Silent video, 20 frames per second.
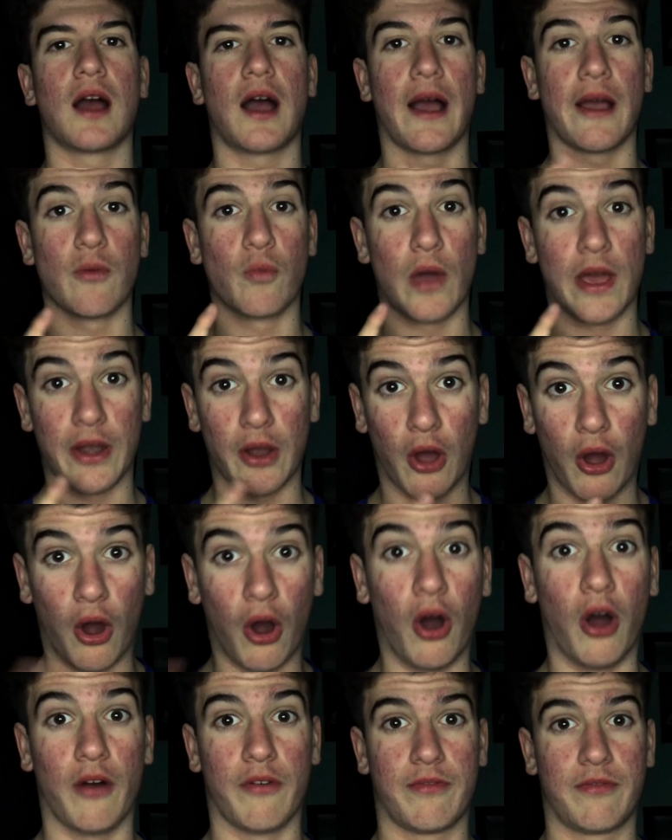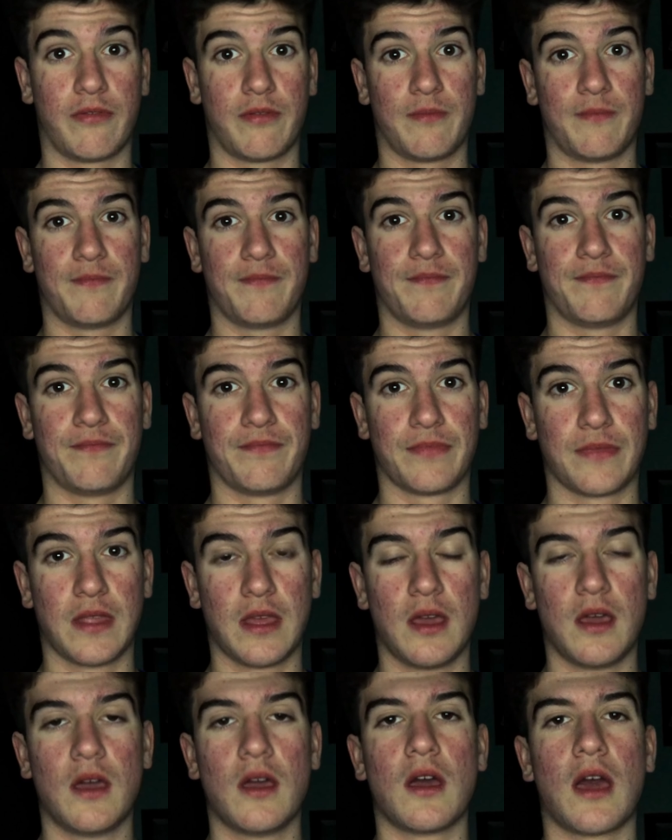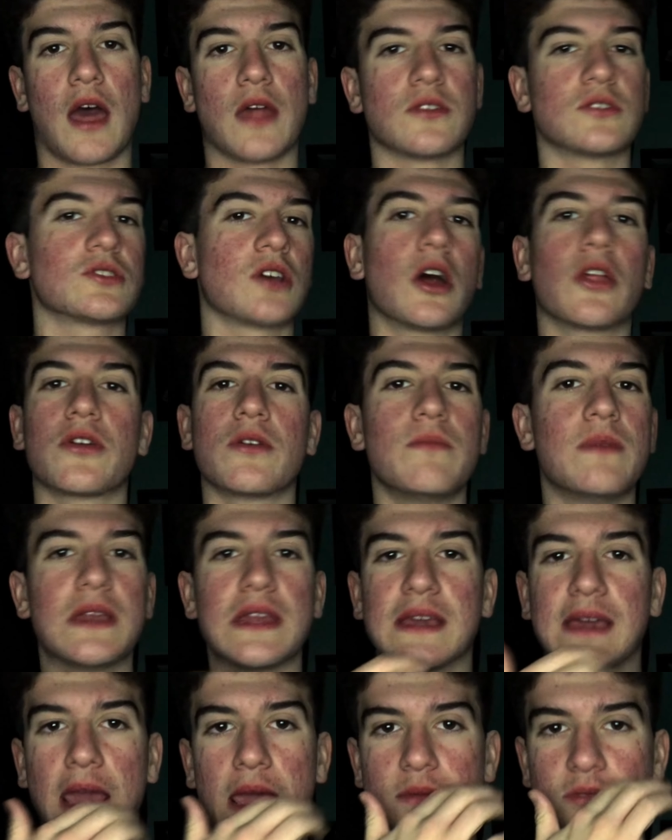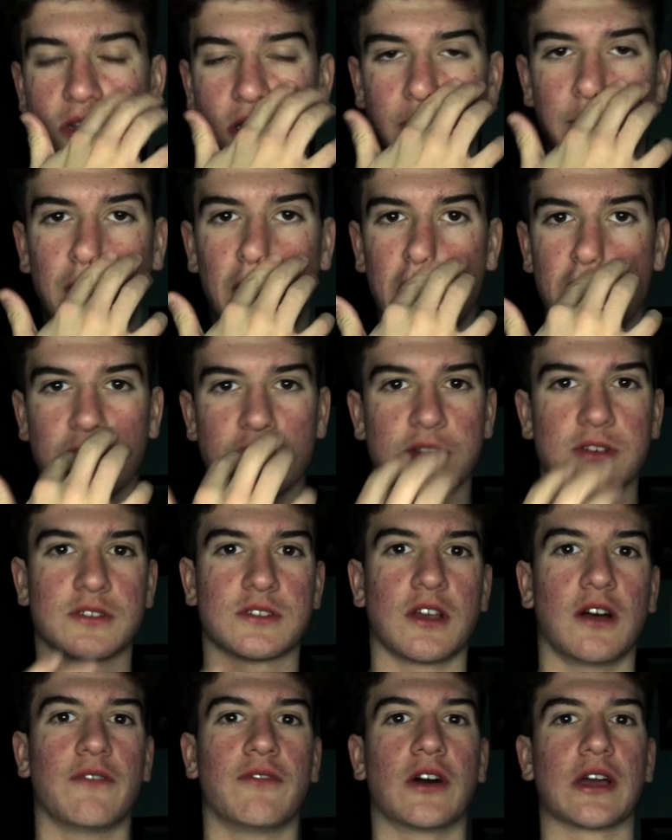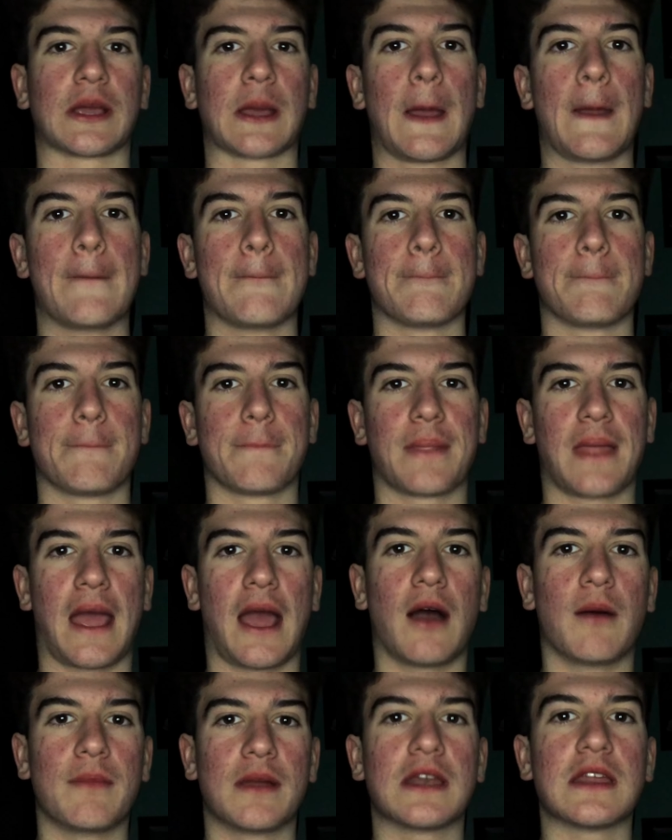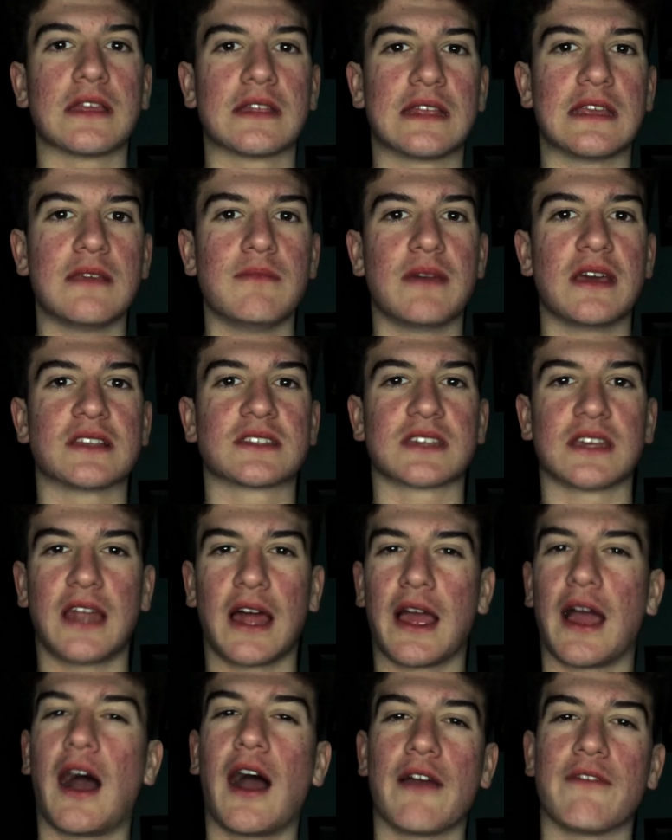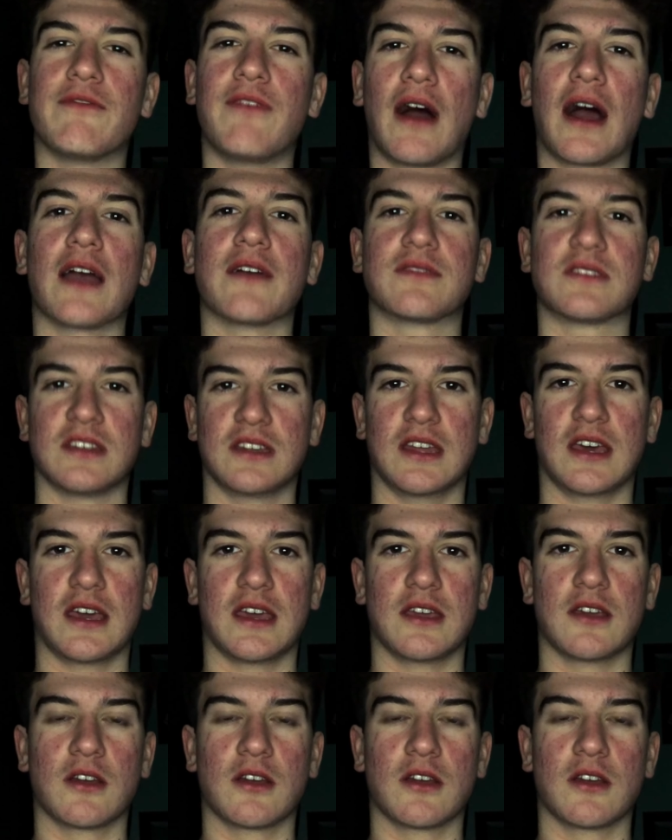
I went off. And there's other mini games you can play with yourself, like how many teammates can I high five today?